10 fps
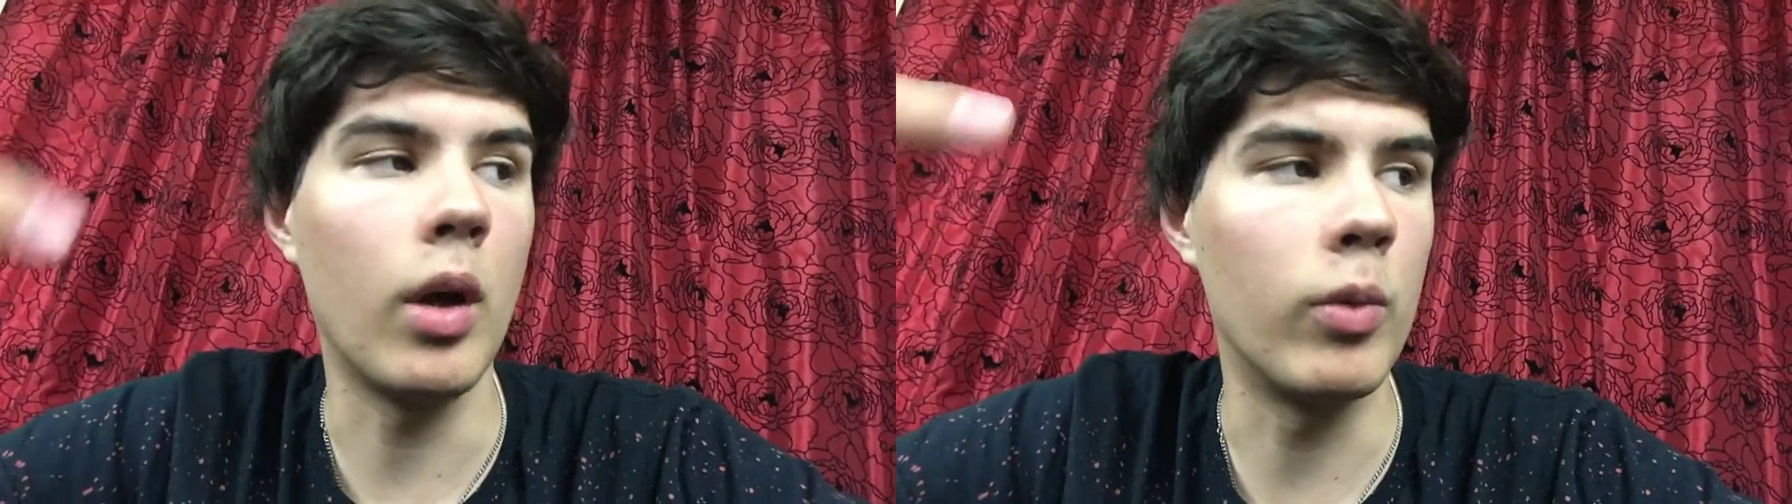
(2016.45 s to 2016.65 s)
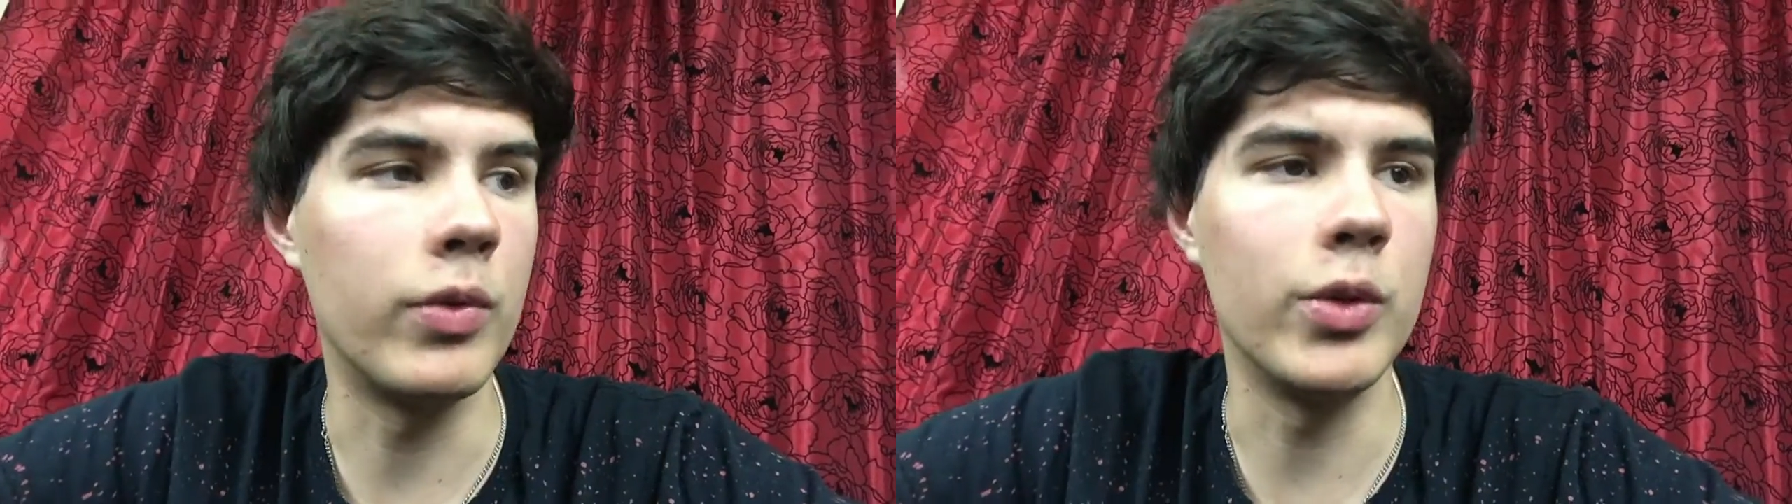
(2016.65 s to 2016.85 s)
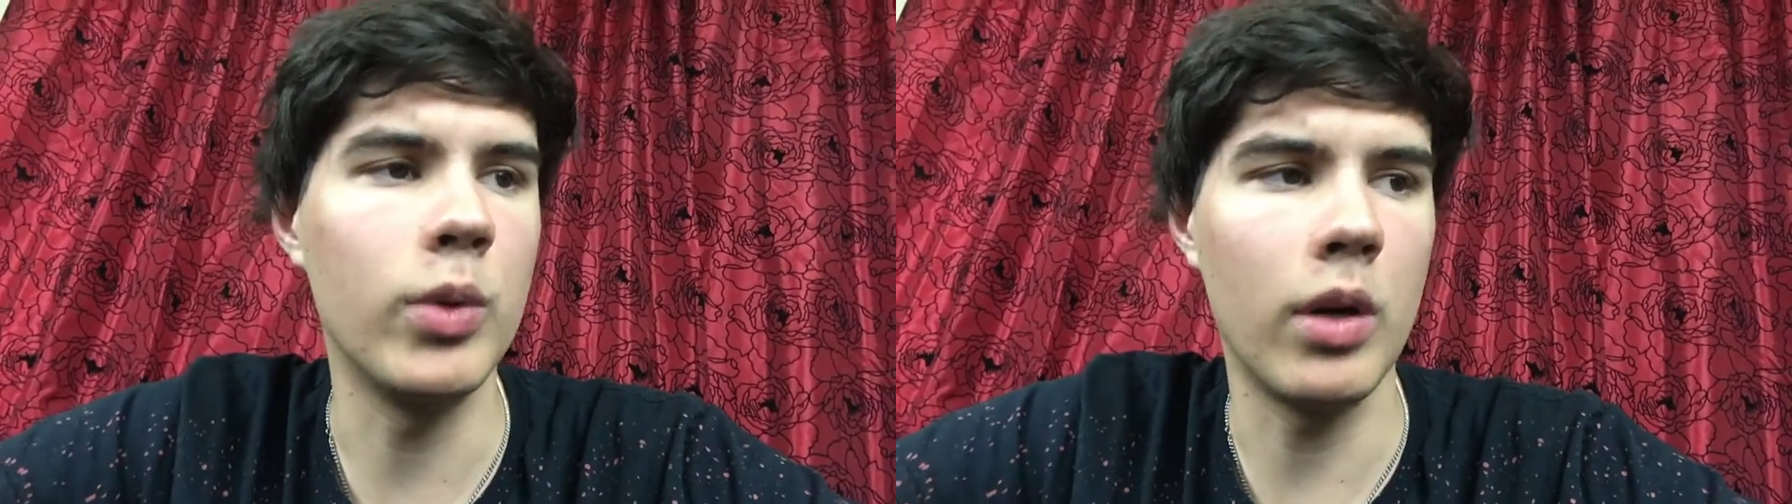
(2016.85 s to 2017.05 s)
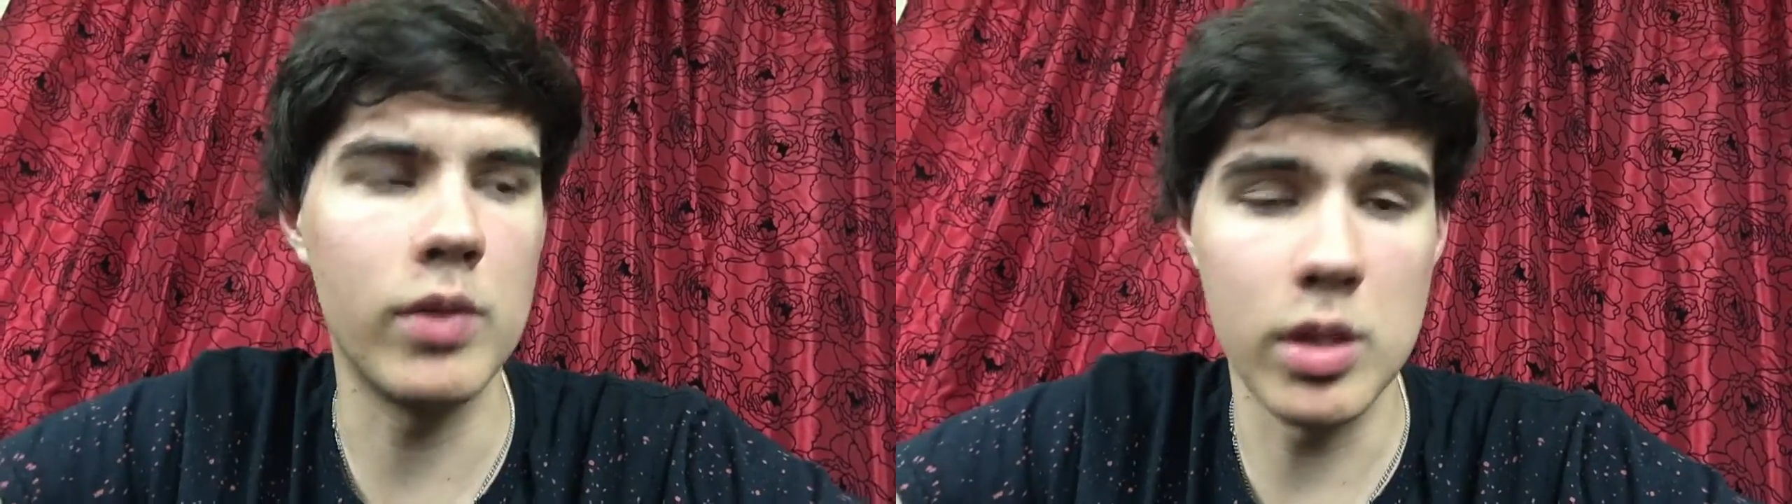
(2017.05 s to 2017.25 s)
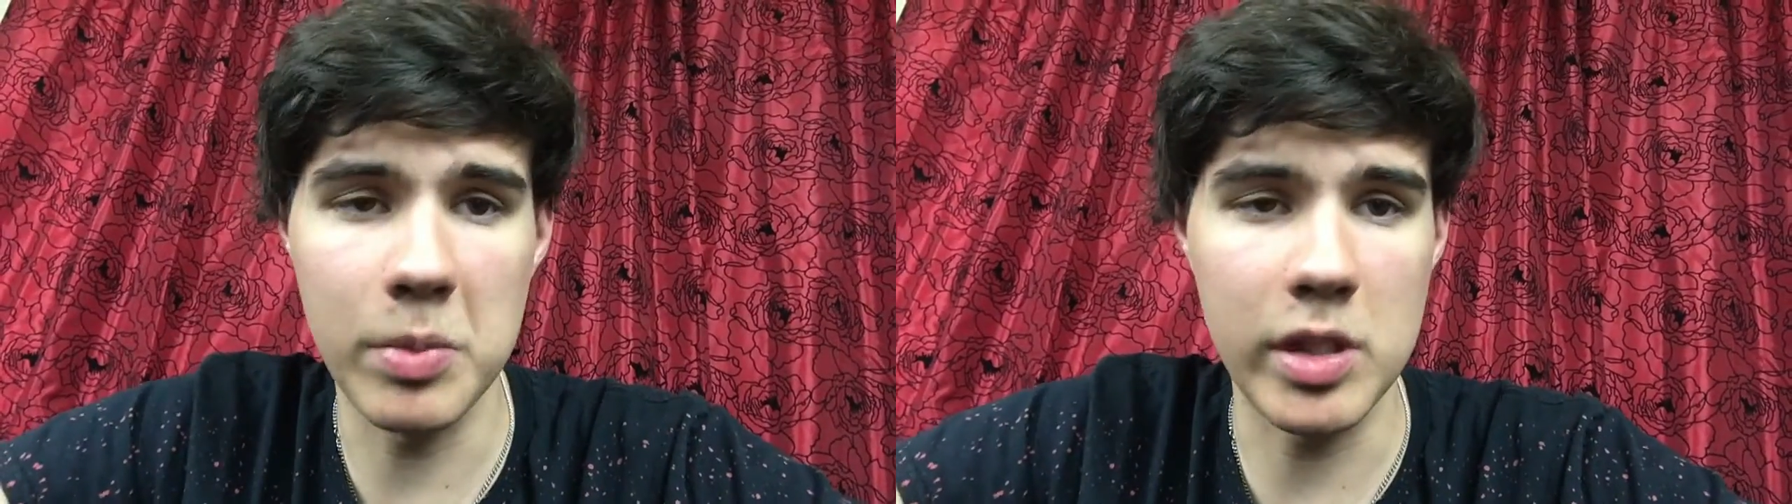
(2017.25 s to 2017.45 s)
review of
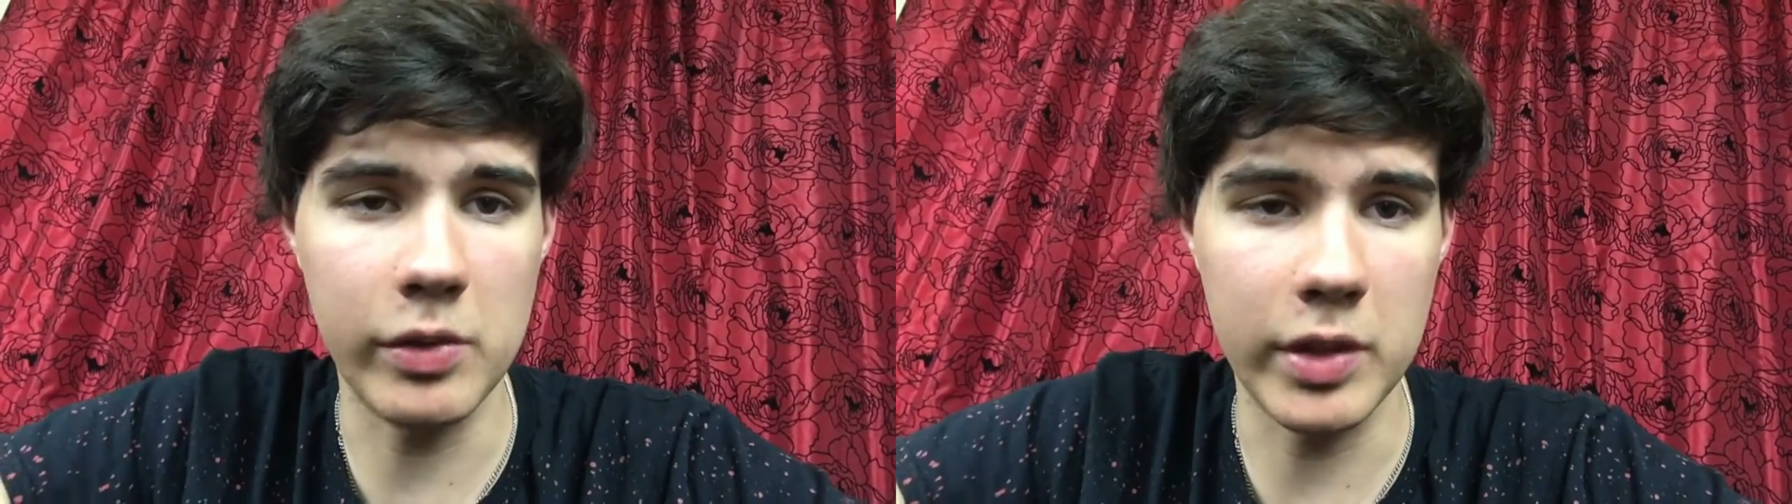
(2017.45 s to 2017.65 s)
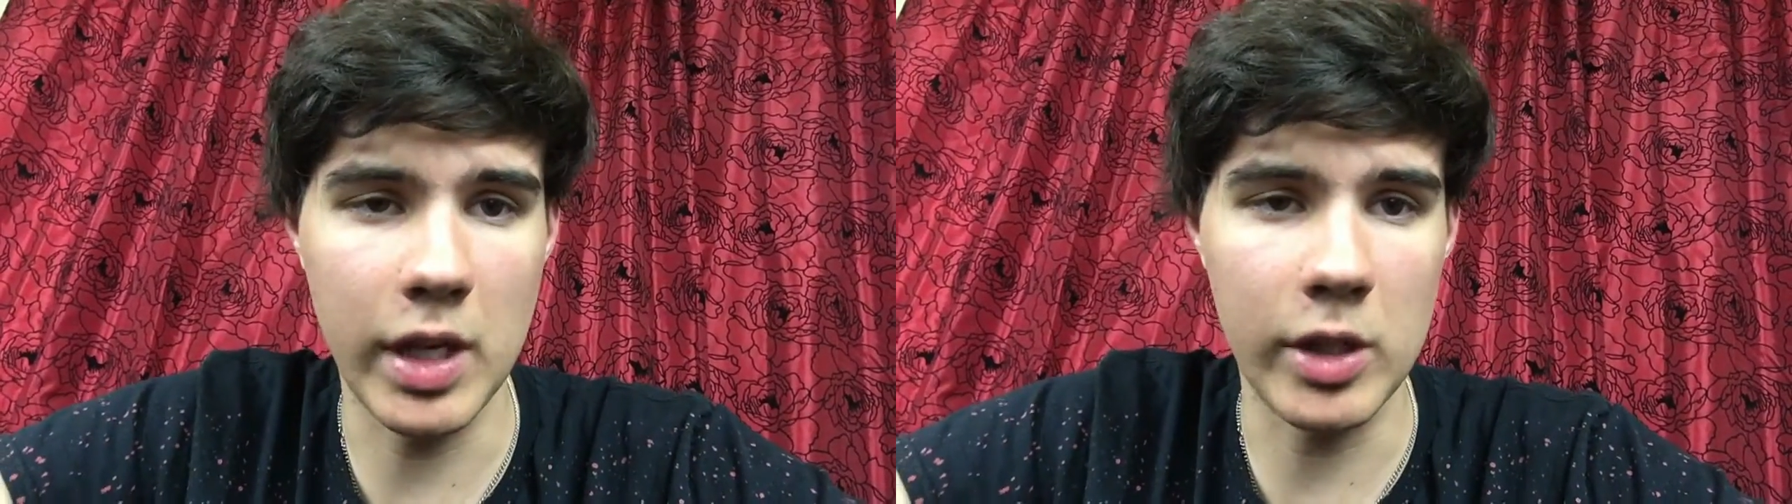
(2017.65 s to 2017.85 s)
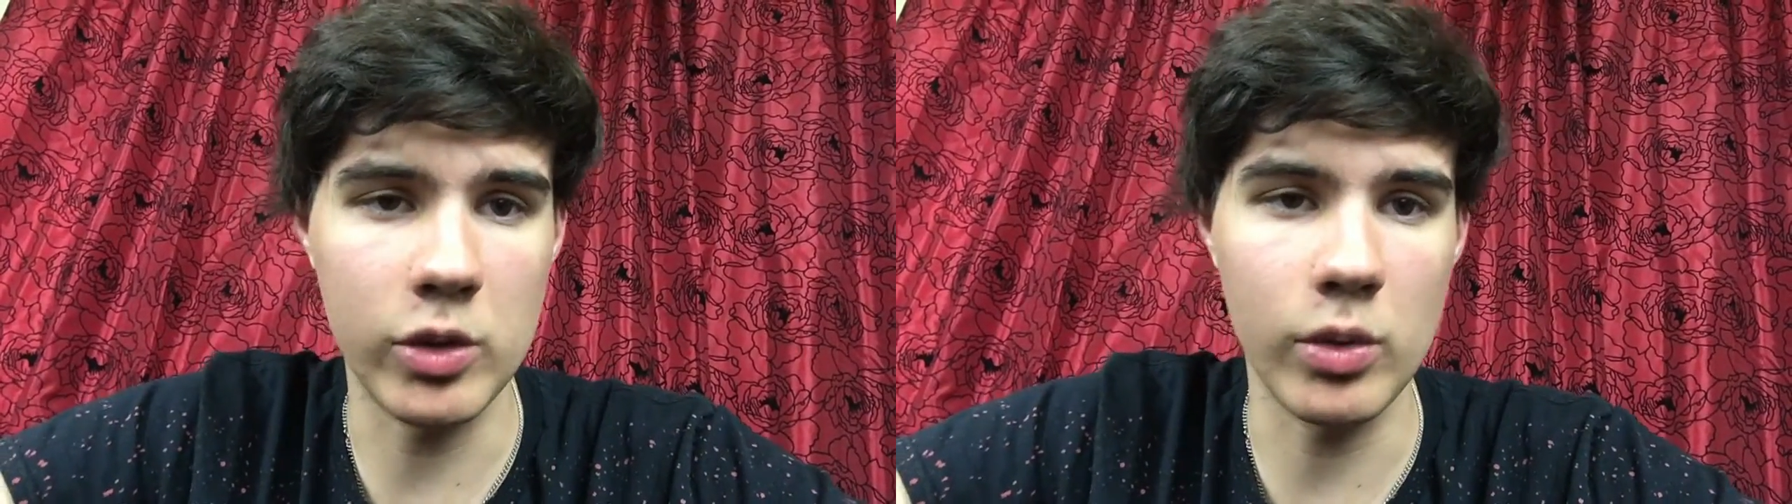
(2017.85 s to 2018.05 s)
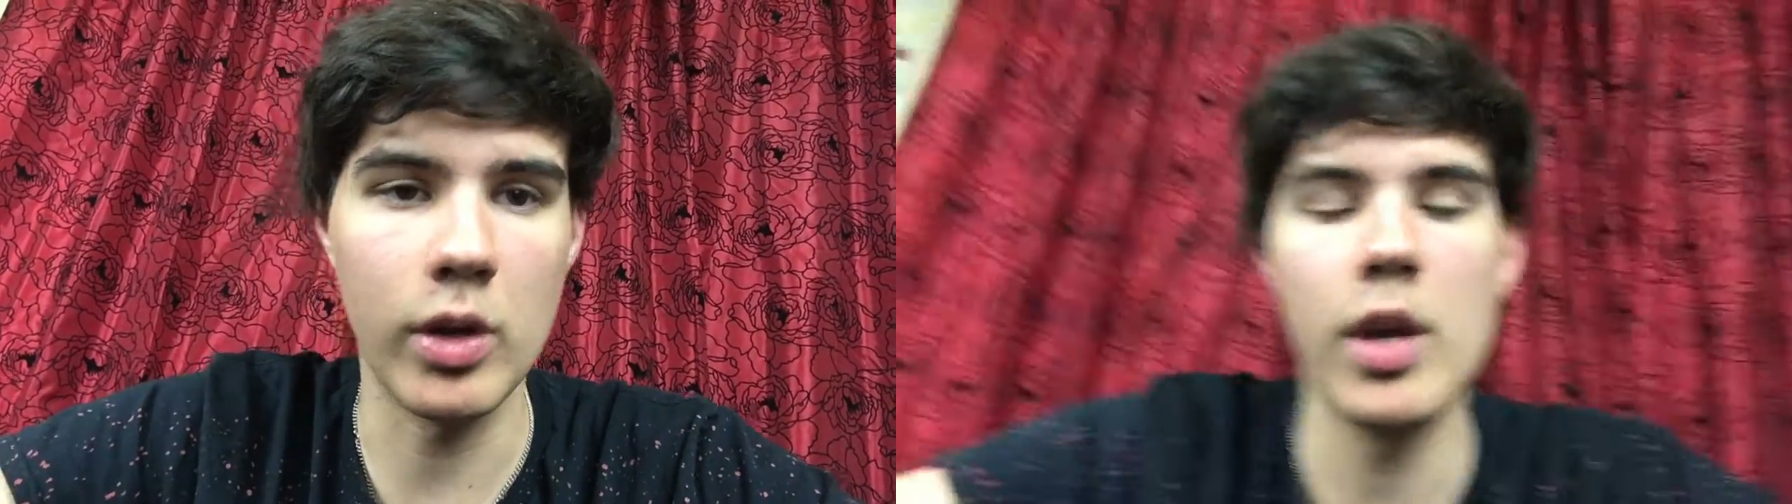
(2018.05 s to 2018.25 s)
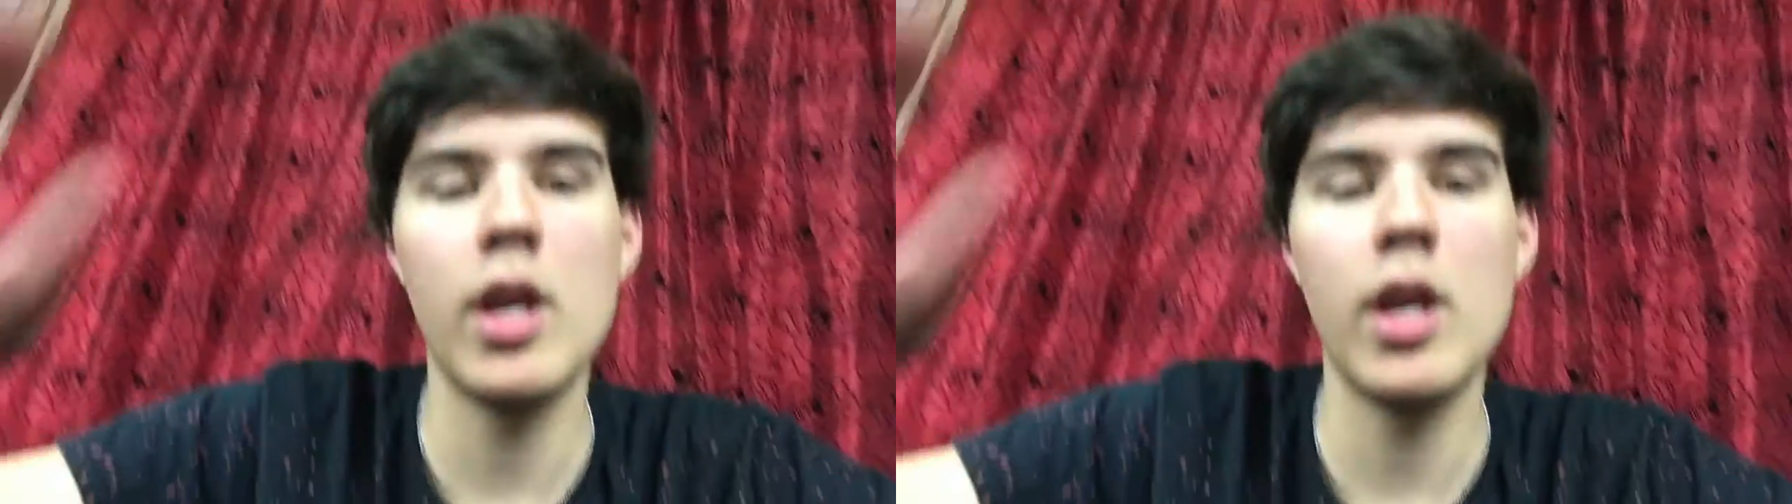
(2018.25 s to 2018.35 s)
the specific dinosaur